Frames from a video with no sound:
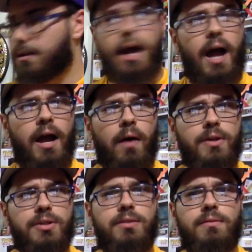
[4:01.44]
I
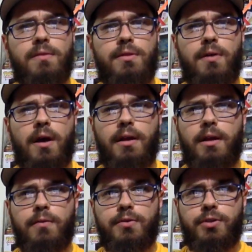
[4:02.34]
always thought
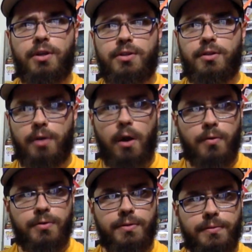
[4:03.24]
he was just the
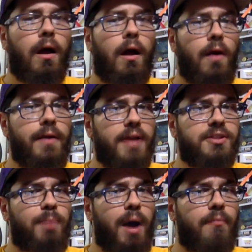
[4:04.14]
ghost. Our
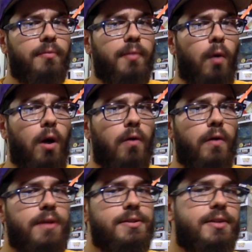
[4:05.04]
next pop from the
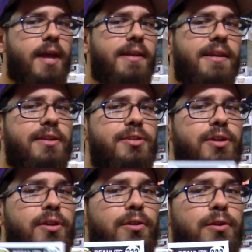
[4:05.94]
Walgreens set is
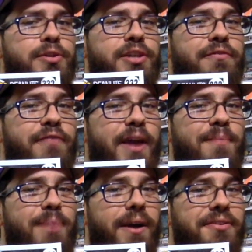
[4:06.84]
Lucy
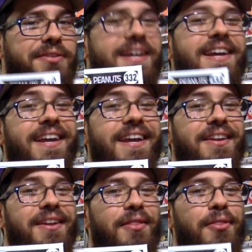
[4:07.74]
Van Pelt
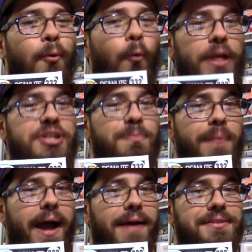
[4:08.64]
in the witch
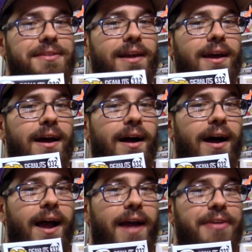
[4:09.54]
mask.
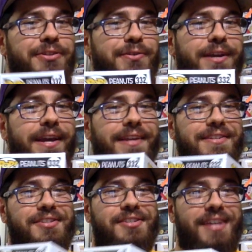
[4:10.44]
As you can
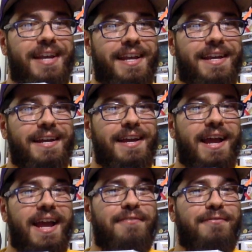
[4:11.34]
see,
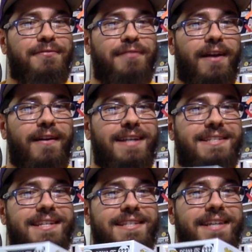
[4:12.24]
a very
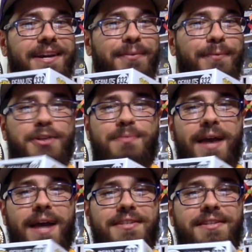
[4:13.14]
detailed witch
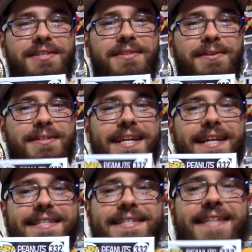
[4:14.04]
mask. This looks
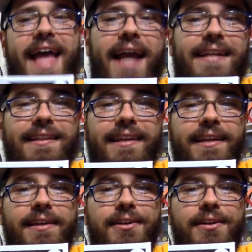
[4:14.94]
exactly